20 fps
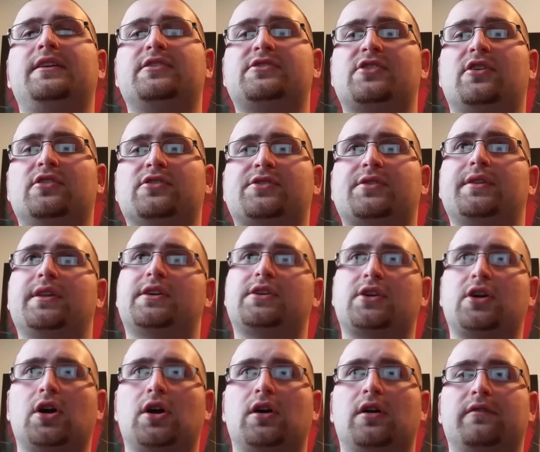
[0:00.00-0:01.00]
there's also the
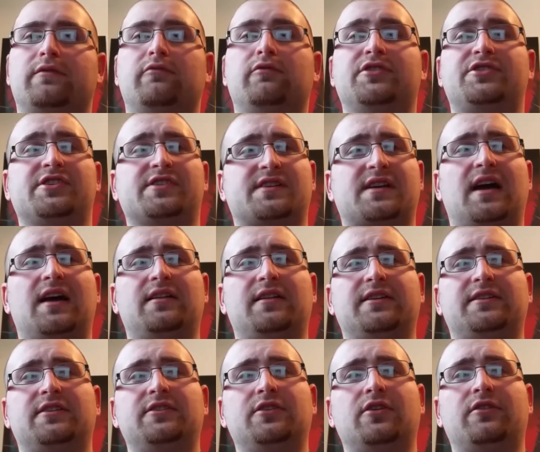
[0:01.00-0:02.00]
Curve, which is kind of
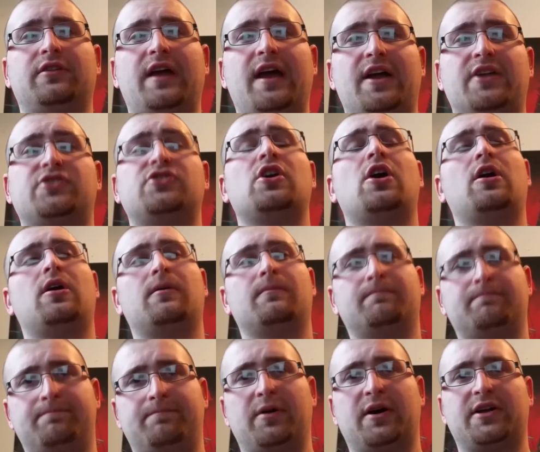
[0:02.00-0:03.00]
like the Note Edge,
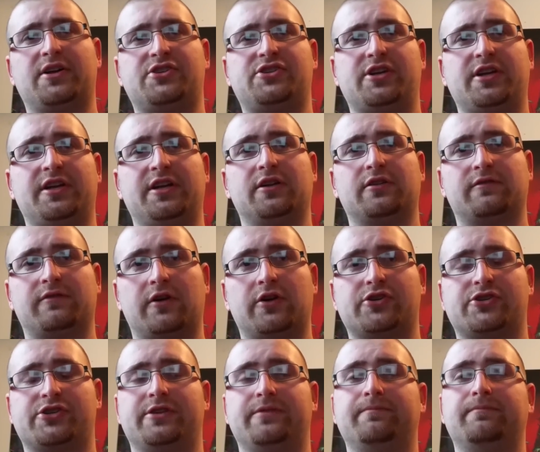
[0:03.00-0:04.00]
but a shittier
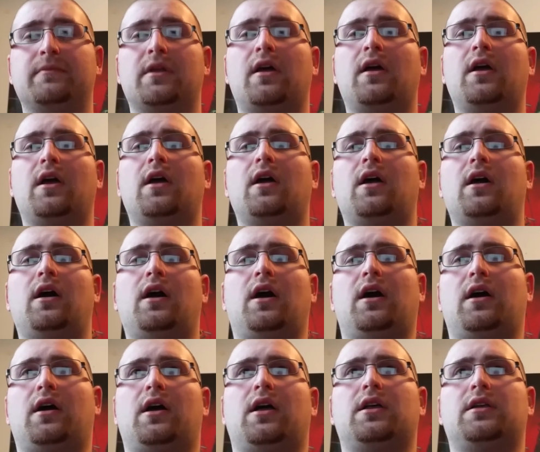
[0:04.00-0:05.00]
version.
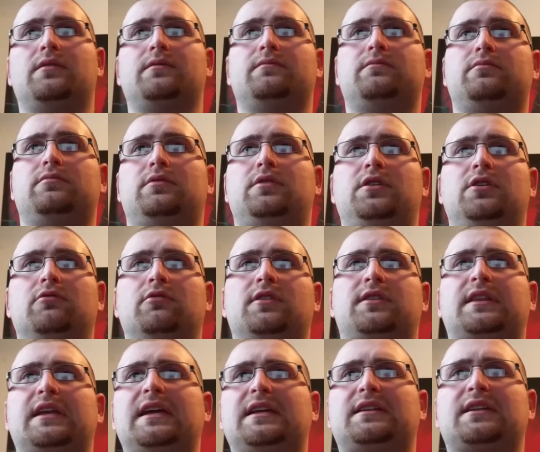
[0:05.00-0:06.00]
You would
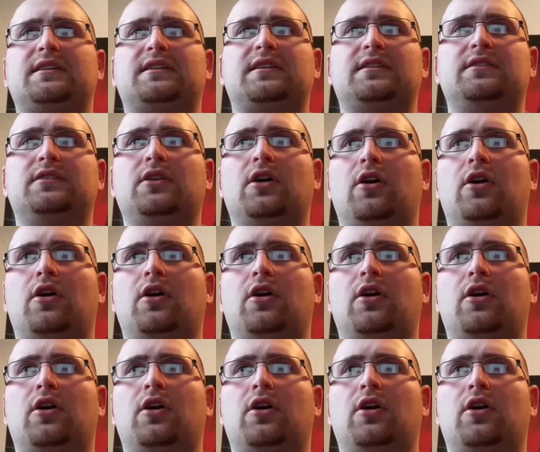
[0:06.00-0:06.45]
think that the